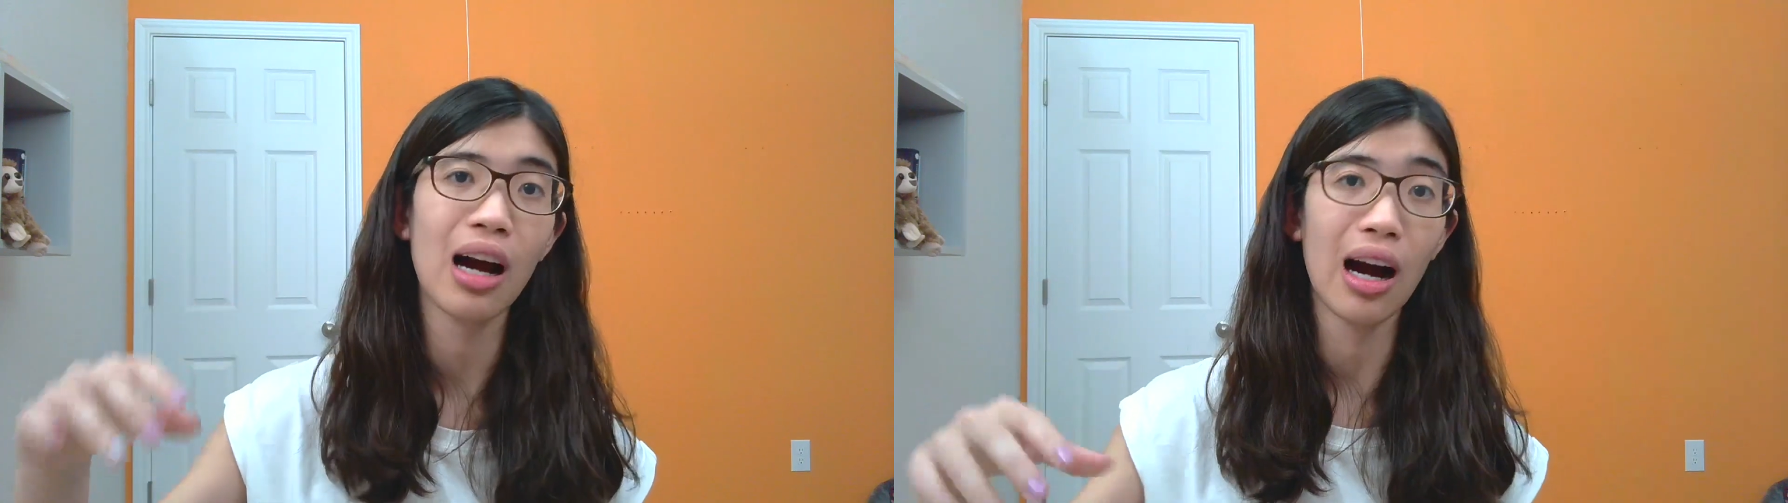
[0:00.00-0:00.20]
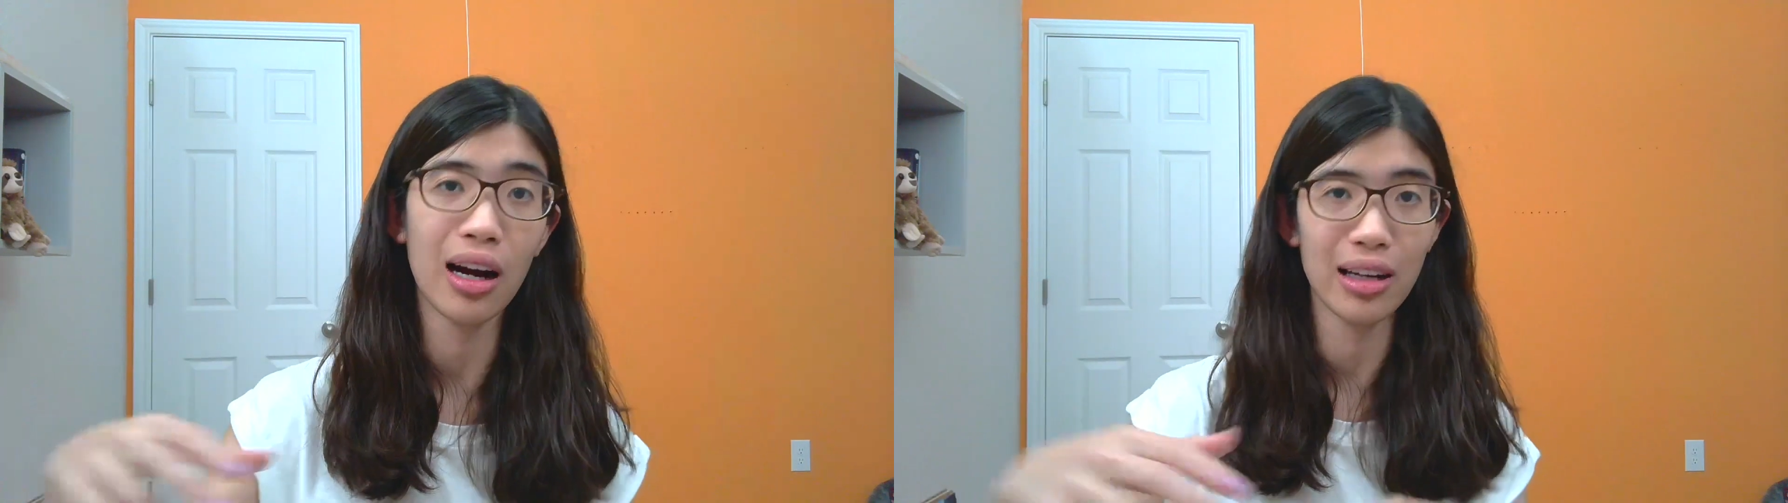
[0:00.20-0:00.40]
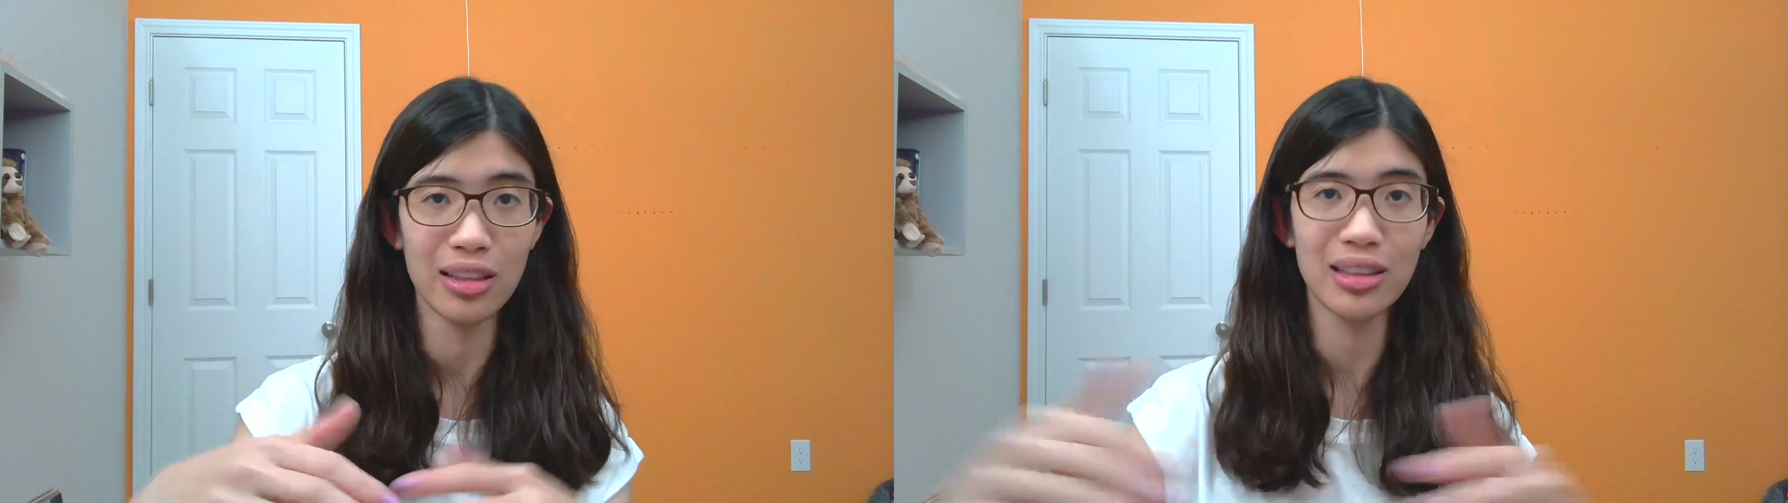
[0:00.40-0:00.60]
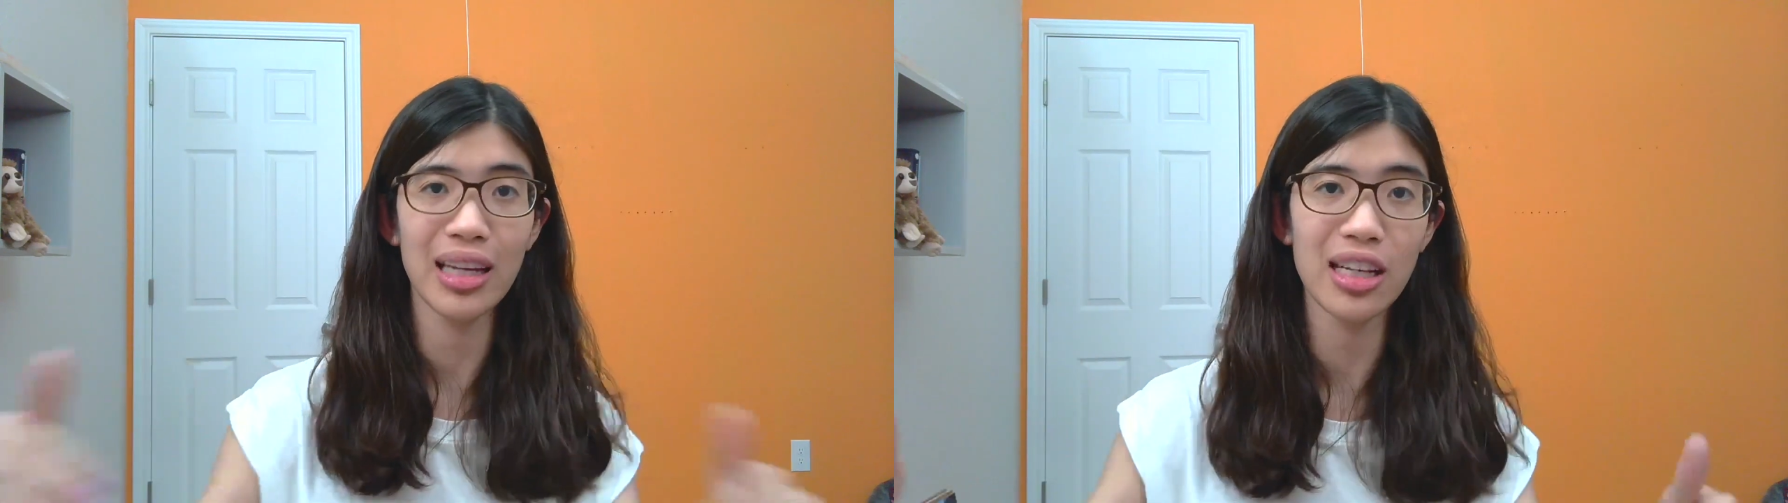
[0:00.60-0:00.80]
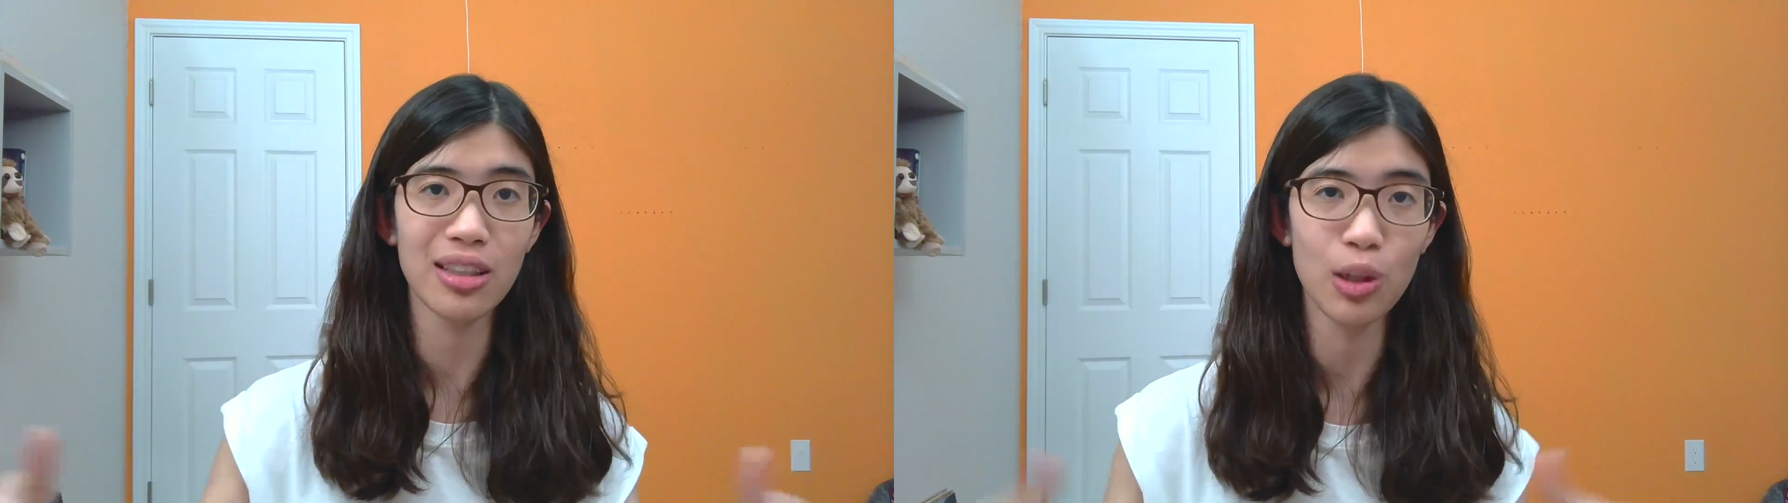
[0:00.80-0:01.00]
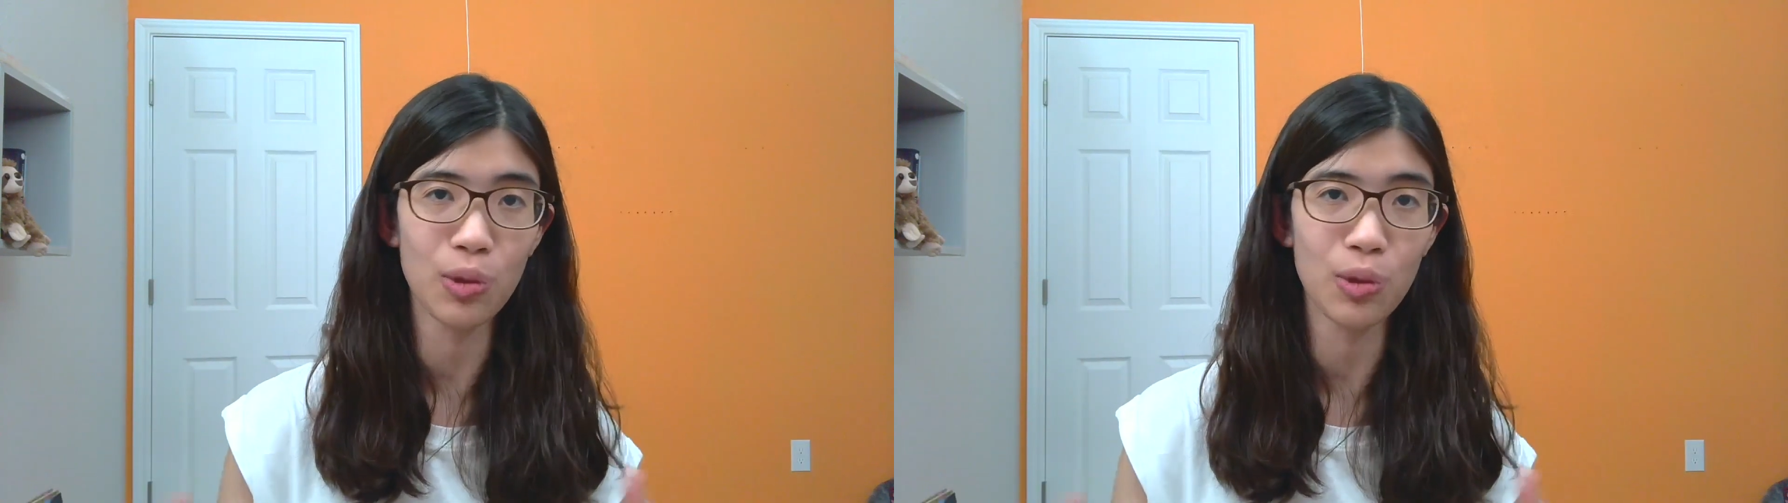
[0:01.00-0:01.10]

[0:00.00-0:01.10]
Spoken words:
on a sketch that you're